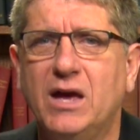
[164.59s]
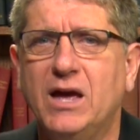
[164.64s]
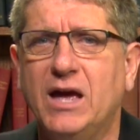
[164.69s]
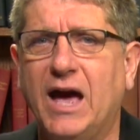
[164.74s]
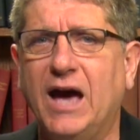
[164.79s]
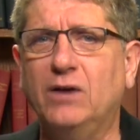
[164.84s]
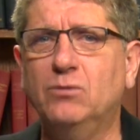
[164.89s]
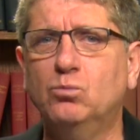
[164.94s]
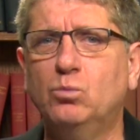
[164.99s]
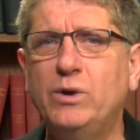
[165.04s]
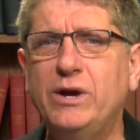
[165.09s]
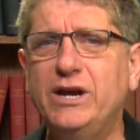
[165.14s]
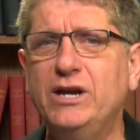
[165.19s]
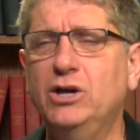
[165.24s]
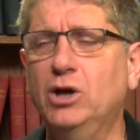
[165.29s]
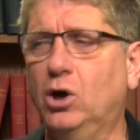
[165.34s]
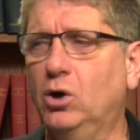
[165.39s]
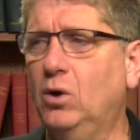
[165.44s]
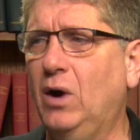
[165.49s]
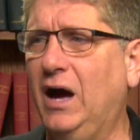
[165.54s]
and we
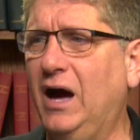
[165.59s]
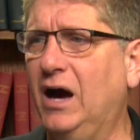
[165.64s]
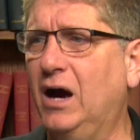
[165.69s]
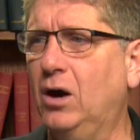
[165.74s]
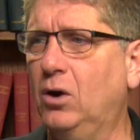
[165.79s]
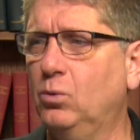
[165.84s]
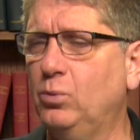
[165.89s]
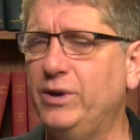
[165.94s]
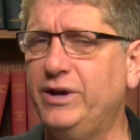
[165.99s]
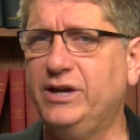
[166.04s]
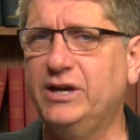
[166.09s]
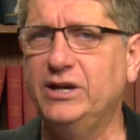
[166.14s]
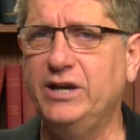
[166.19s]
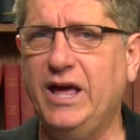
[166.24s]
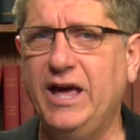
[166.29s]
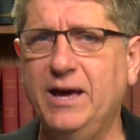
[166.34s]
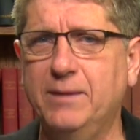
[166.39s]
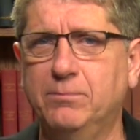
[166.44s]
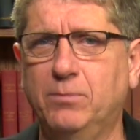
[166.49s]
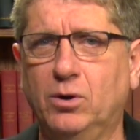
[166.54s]
know how we can
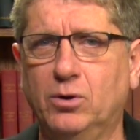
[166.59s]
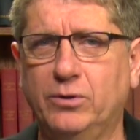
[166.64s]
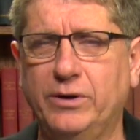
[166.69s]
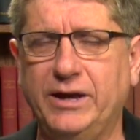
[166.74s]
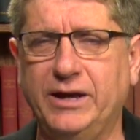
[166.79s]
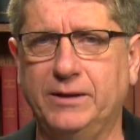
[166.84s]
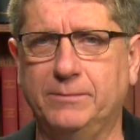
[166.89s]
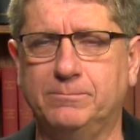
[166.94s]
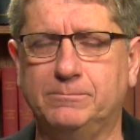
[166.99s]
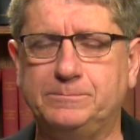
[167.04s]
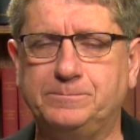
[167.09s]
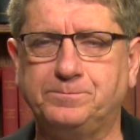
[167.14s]
hem her in.